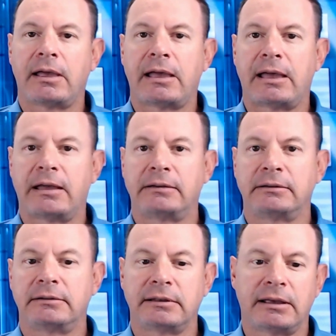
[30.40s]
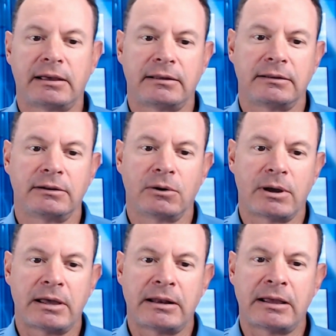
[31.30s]
And
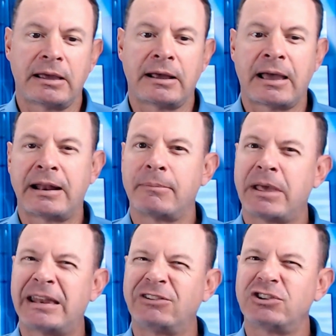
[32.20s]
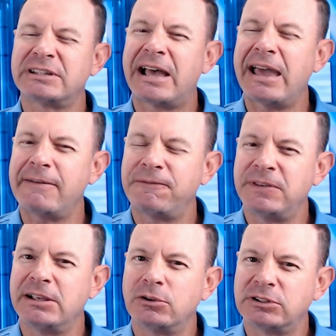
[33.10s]
and it just kind of
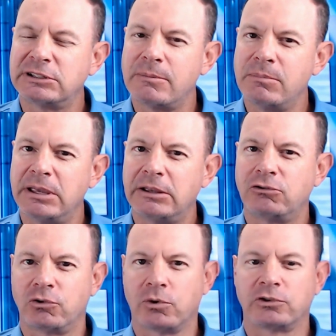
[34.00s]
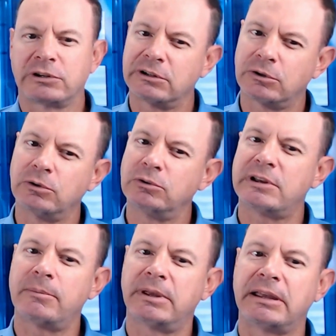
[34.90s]
feels to me, George, I don't know, you
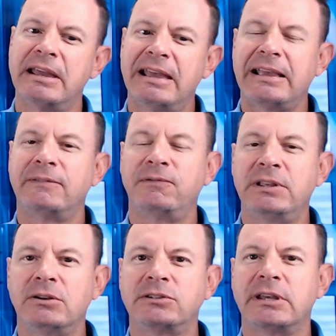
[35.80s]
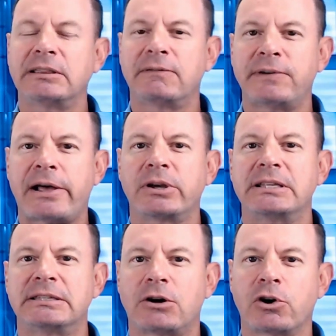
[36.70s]
tell me, it feels like the
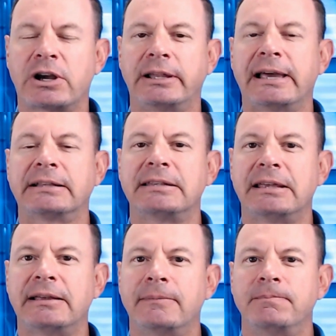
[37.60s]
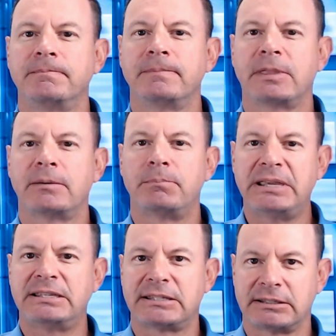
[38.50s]
Falcons are collecting
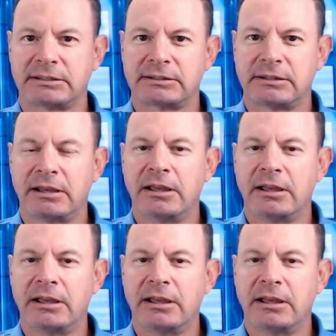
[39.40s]
pieces,